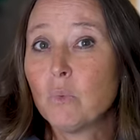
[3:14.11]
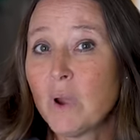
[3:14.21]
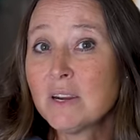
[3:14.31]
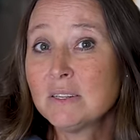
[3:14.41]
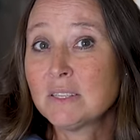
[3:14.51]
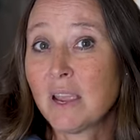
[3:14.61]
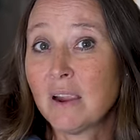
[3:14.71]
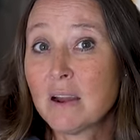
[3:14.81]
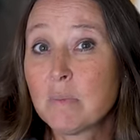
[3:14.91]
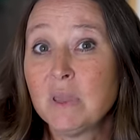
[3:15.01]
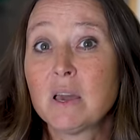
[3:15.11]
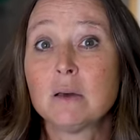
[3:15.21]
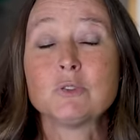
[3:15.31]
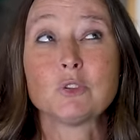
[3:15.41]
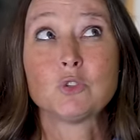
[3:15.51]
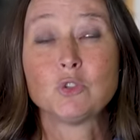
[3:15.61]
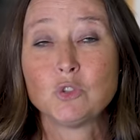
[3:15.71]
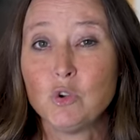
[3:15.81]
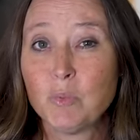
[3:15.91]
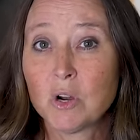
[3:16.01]
Wear and tear becomes
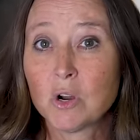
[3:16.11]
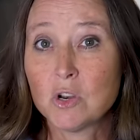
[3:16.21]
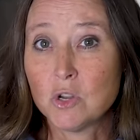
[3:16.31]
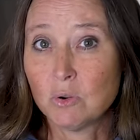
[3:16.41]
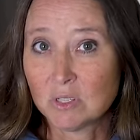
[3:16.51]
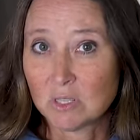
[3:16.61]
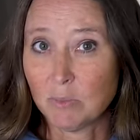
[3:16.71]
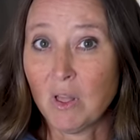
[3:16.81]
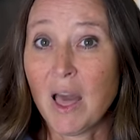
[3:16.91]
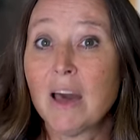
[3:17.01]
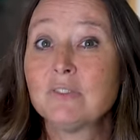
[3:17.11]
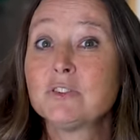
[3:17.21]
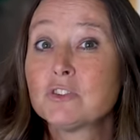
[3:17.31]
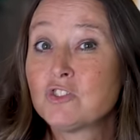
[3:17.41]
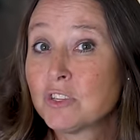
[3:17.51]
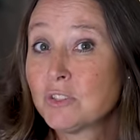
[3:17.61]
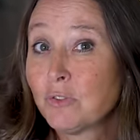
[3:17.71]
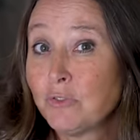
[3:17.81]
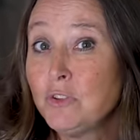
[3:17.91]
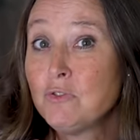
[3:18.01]
super noticeable after just a
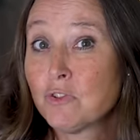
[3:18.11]
few